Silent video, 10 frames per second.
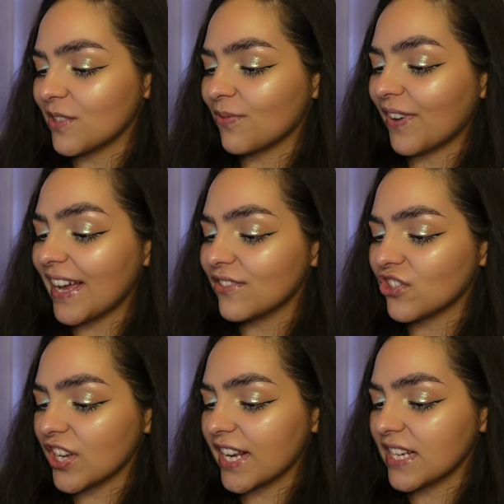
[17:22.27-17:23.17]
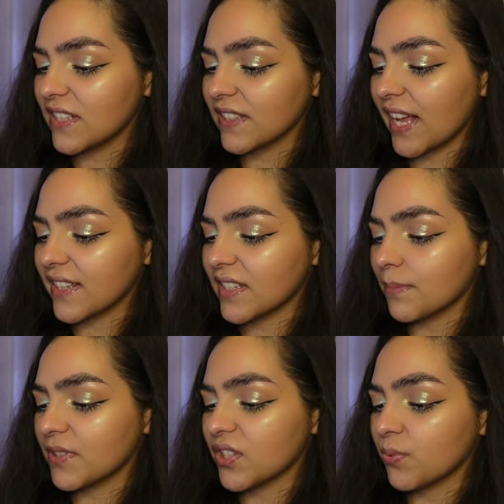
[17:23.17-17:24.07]
Five shades last up
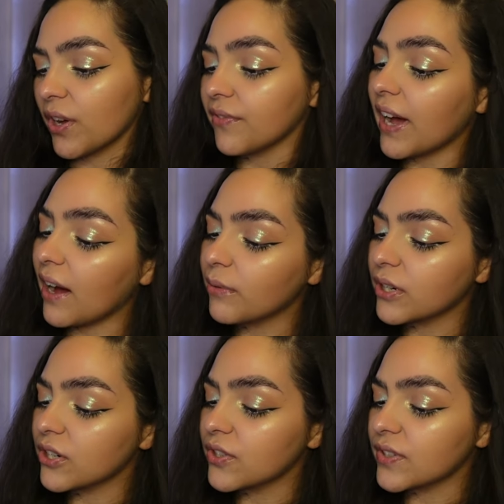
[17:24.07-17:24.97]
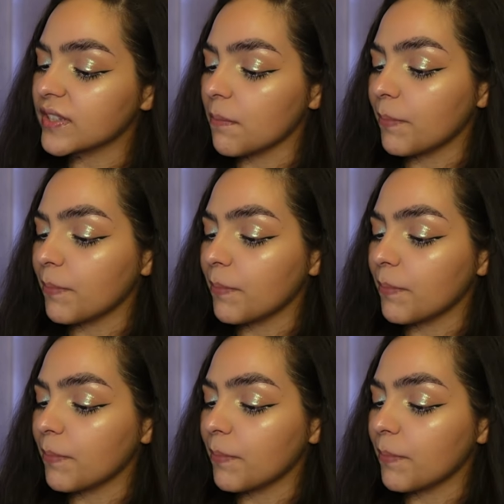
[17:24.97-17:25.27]
to 12 hours.